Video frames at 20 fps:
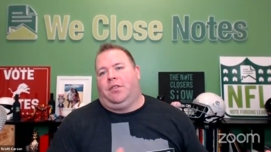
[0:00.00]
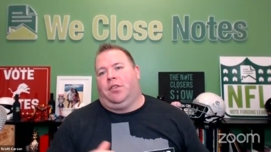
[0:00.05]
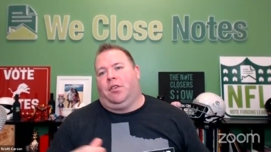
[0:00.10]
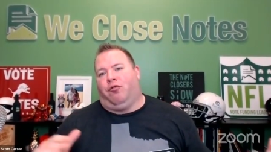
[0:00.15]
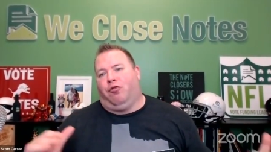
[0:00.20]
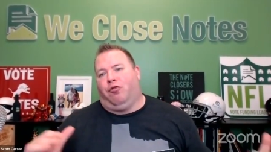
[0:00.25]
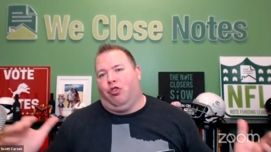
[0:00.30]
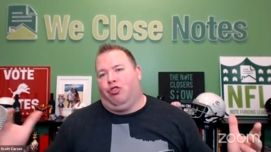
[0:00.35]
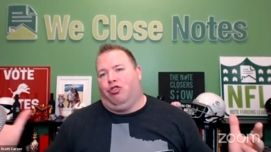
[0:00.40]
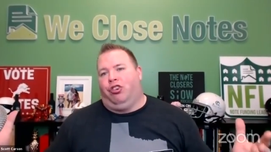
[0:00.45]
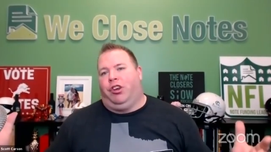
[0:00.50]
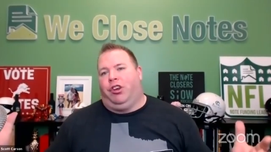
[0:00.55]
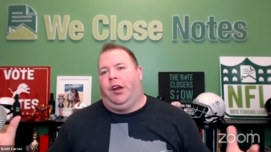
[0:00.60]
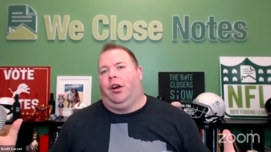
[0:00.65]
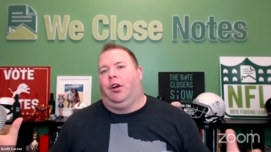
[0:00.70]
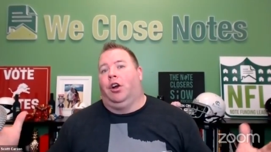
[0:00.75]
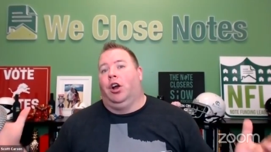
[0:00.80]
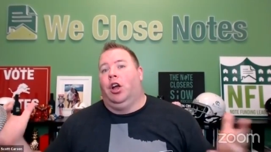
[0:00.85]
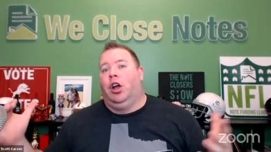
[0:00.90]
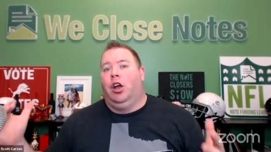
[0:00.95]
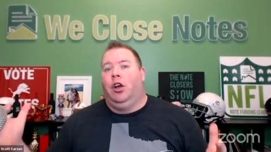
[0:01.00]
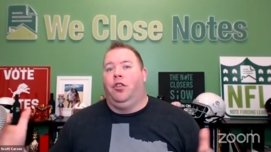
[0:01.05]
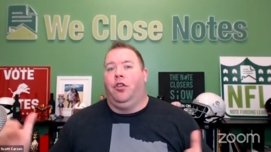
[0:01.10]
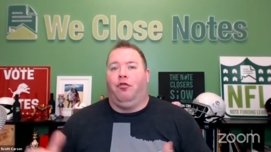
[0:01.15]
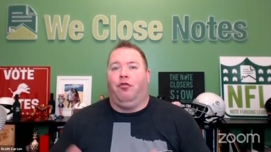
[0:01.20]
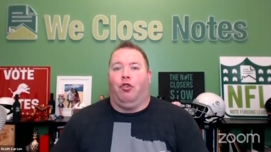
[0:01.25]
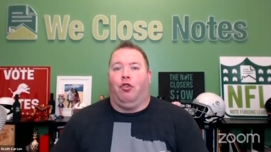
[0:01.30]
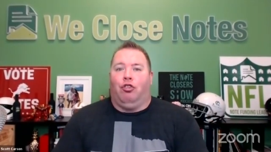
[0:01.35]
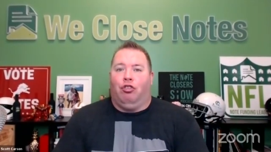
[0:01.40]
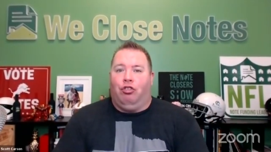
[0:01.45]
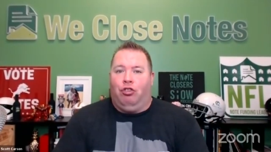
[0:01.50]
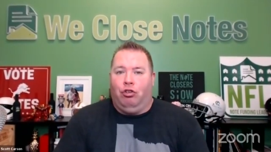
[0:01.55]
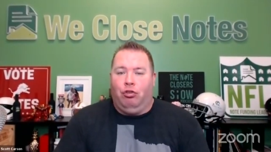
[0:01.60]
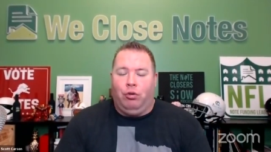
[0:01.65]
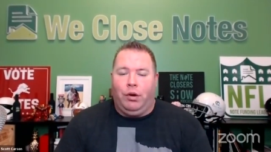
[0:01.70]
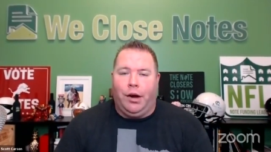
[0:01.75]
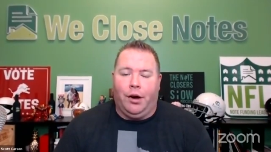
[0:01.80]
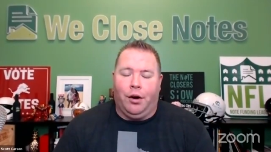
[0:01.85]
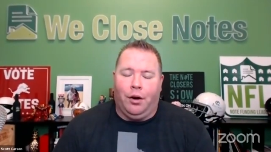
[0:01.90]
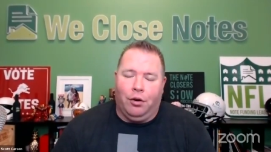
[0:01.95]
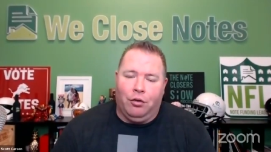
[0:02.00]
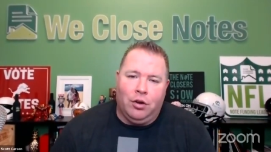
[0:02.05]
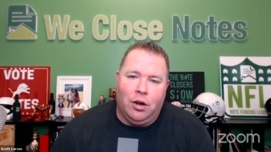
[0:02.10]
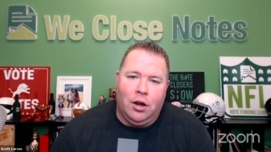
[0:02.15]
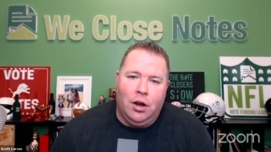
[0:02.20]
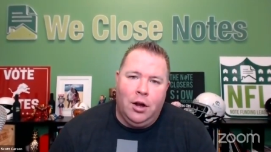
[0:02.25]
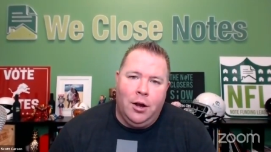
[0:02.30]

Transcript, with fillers: their first year, their first two years